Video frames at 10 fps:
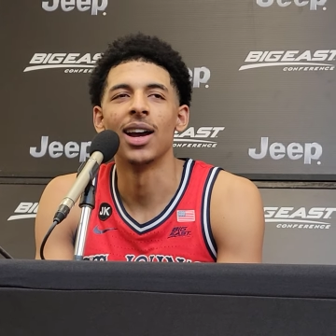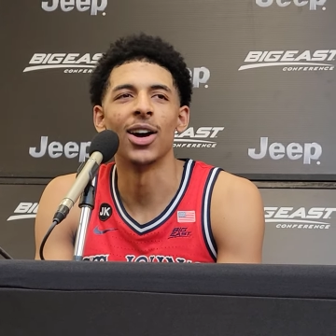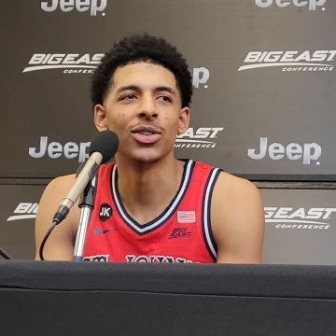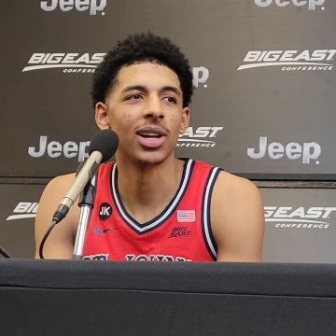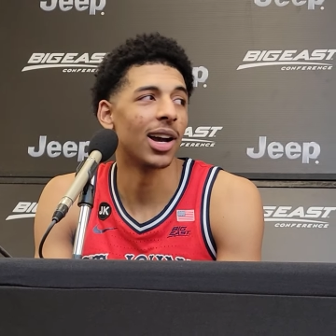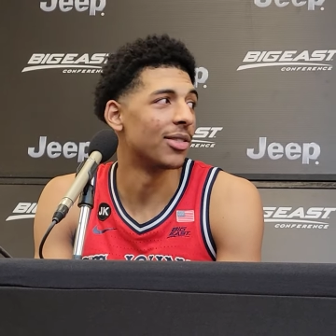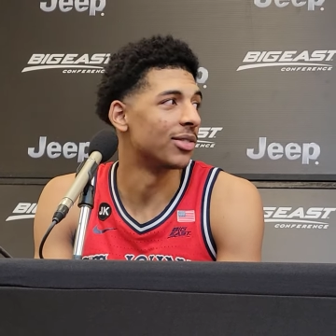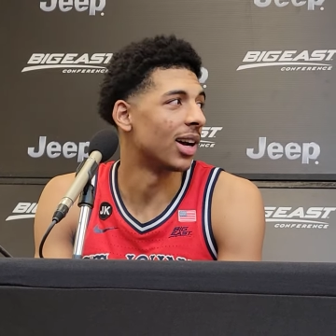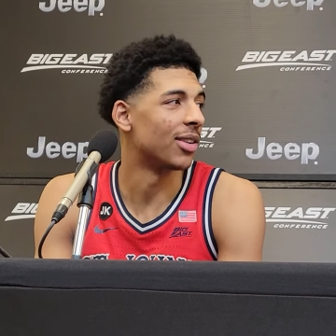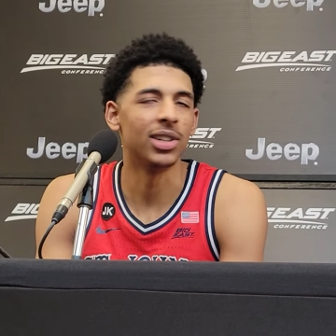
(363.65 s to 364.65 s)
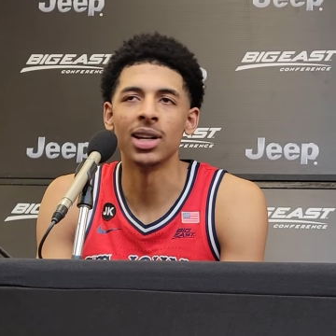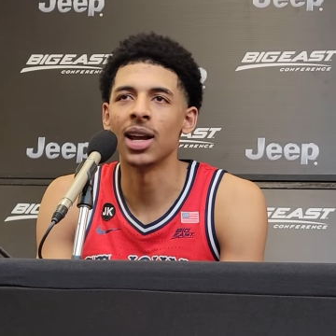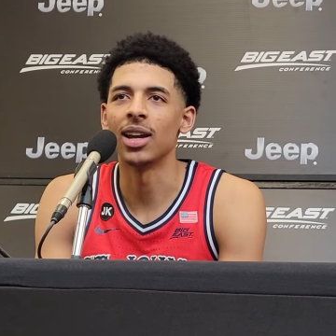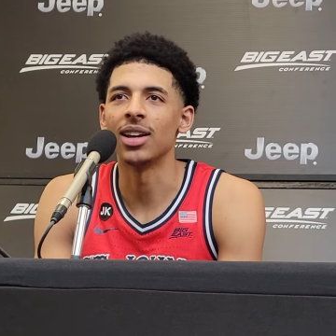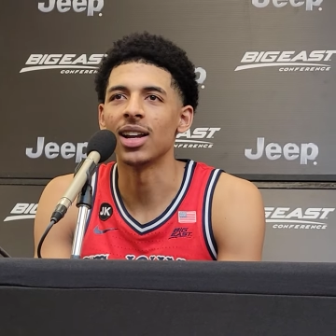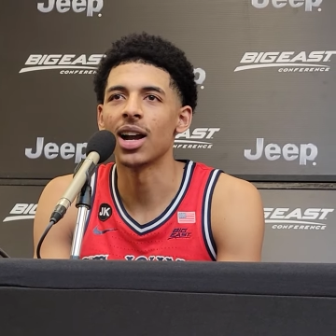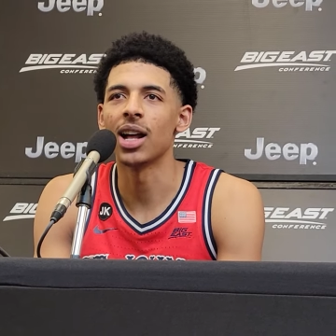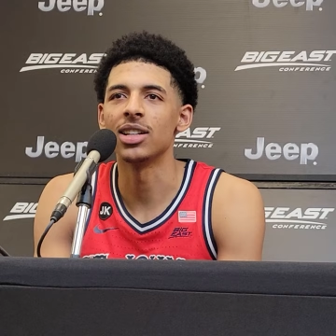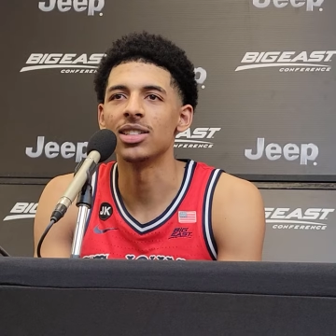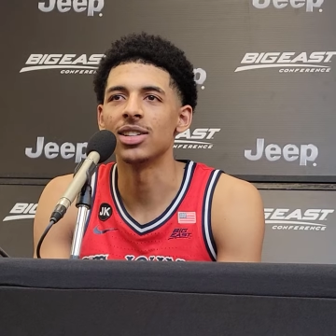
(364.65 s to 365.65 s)
I don't think I've, I've done that in
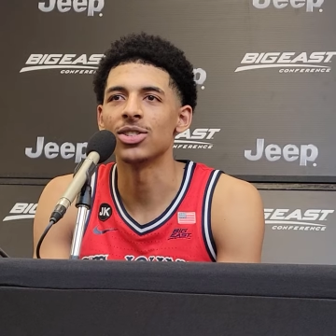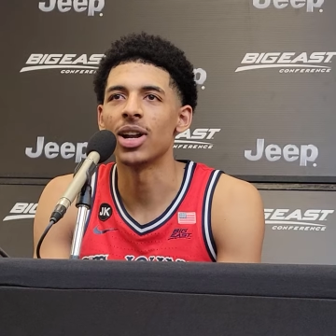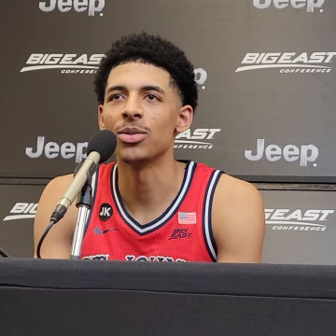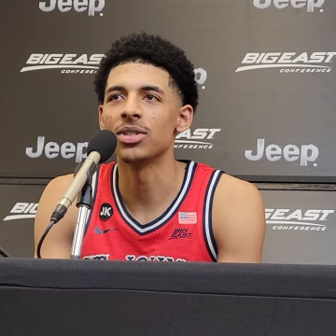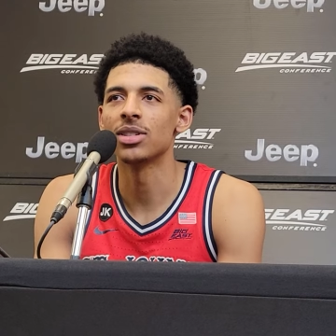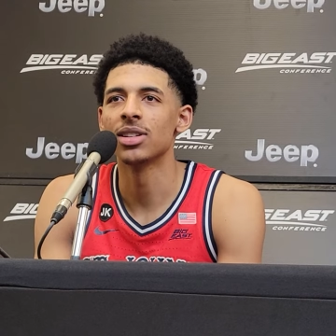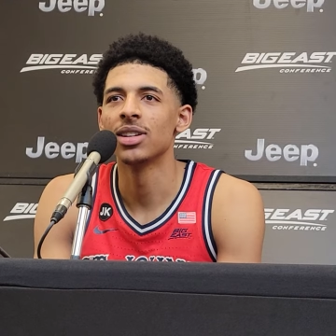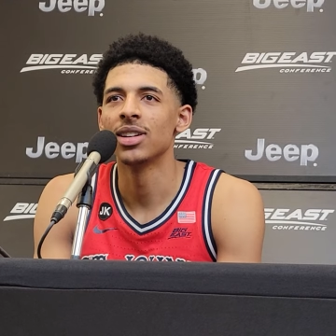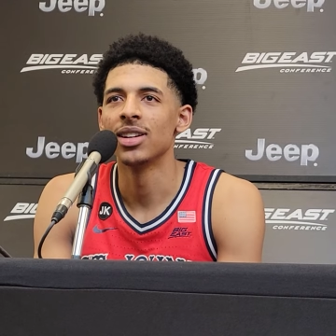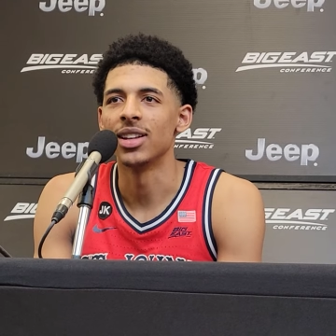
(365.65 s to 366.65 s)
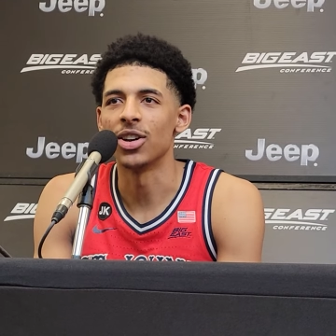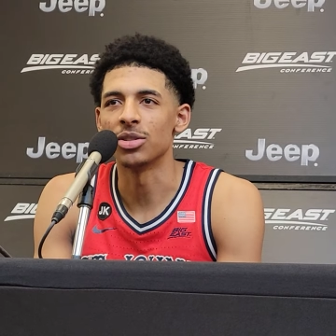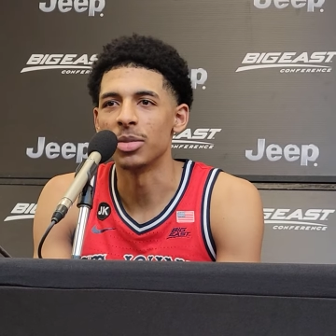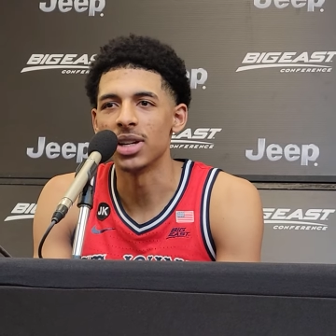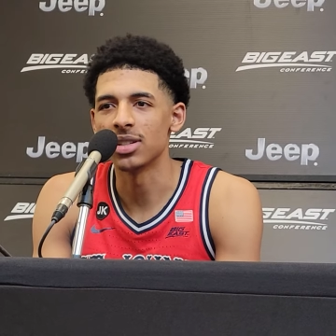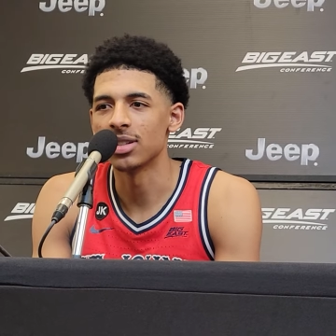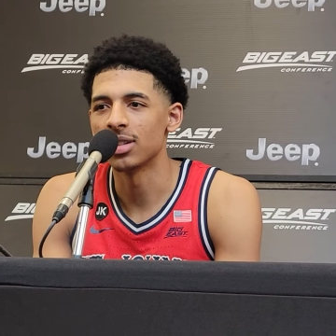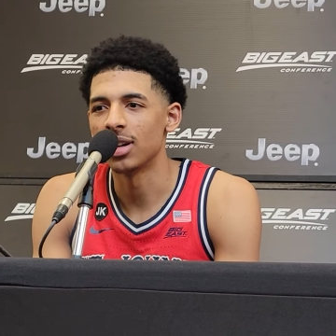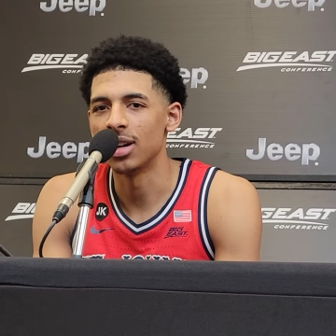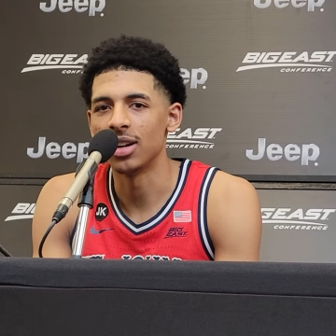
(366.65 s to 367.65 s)
college yet, so that was that was
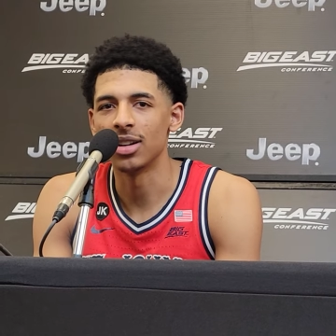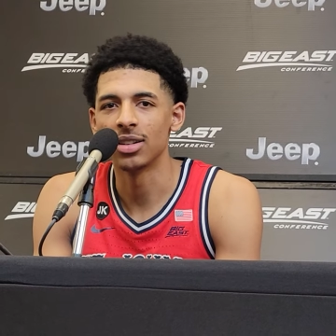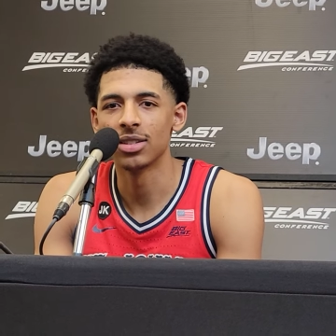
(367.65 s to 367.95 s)
amazing. Uh,